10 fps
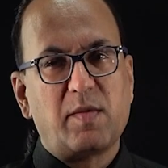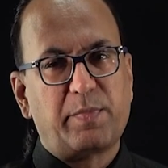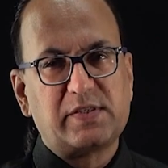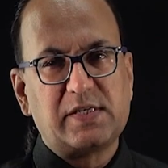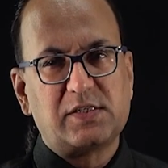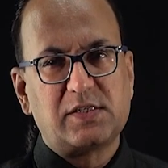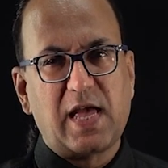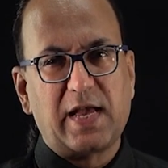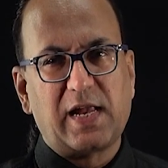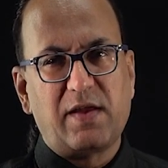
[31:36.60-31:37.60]
the present
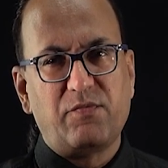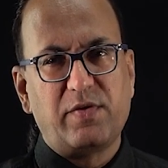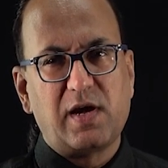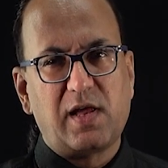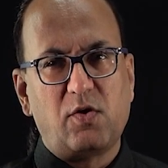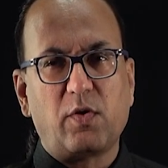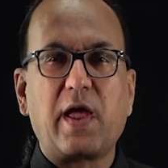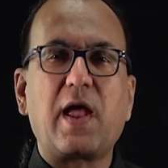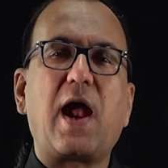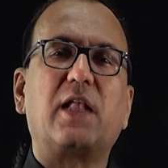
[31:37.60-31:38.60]
diagram, we are
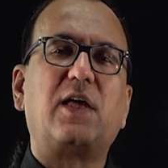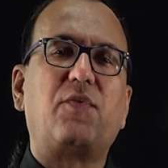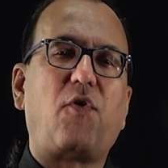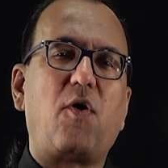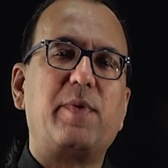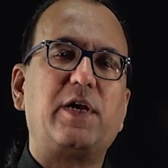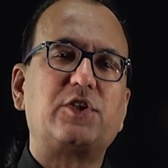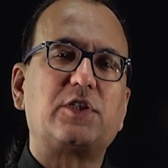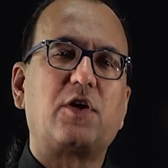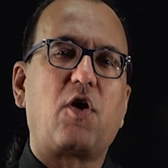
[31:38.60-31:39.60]
looking at the
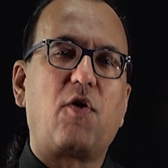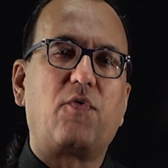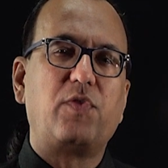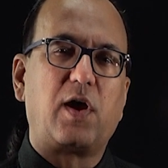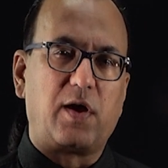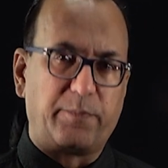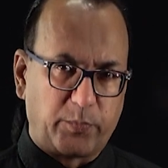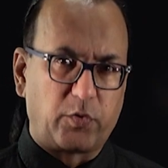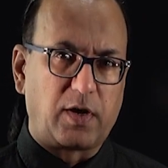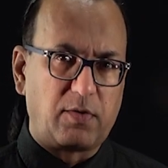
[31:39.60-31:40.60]
formation of the
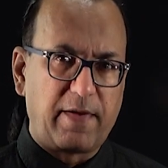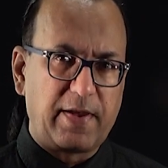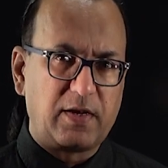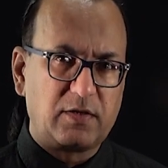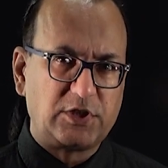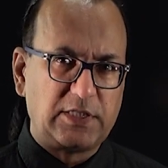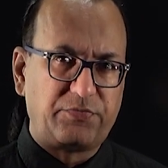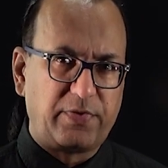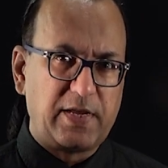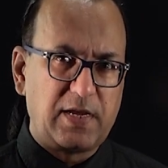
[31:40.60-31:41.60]
portal vein
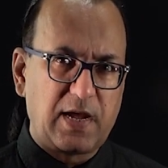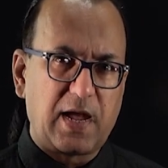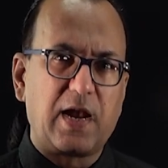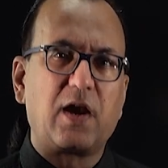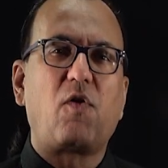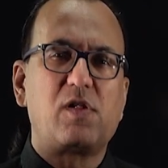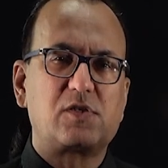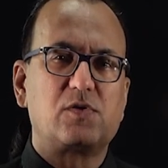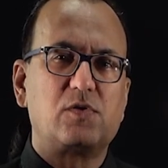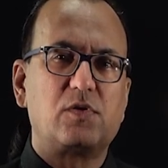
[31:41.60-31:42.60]
chiefly and
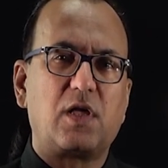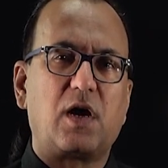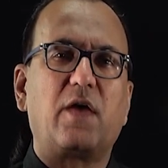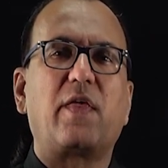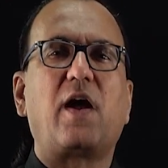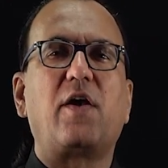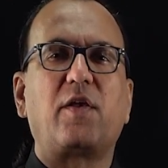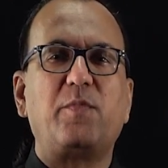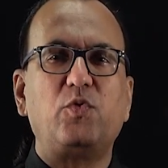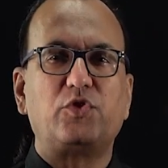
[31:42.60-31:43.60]
also the other
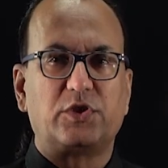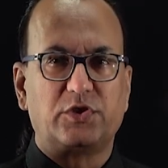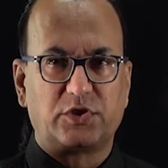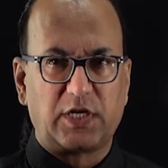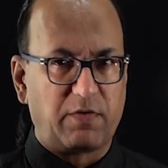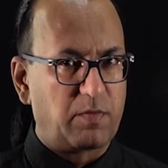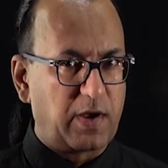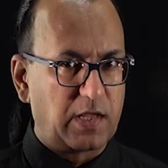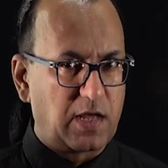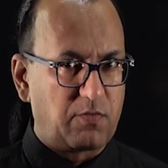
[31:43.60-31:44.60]
contributions given
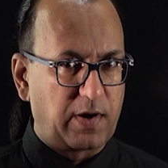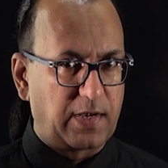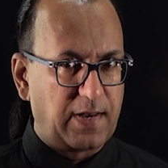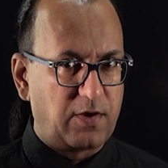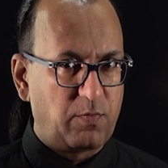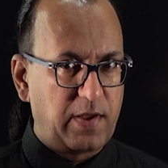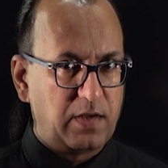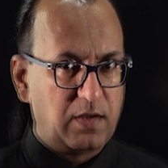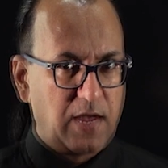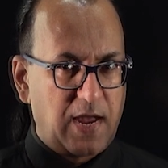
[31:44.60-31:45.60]
by the vitelline
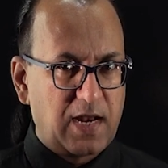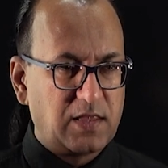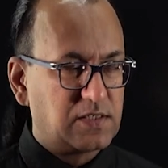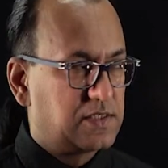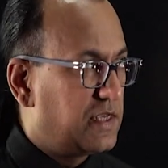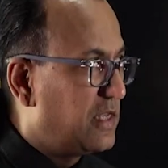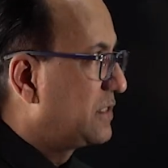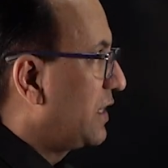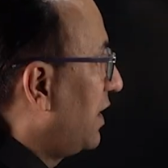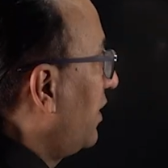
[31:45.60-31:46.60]
vein. And this
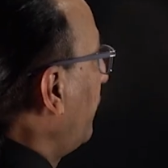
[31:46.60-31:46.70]
is a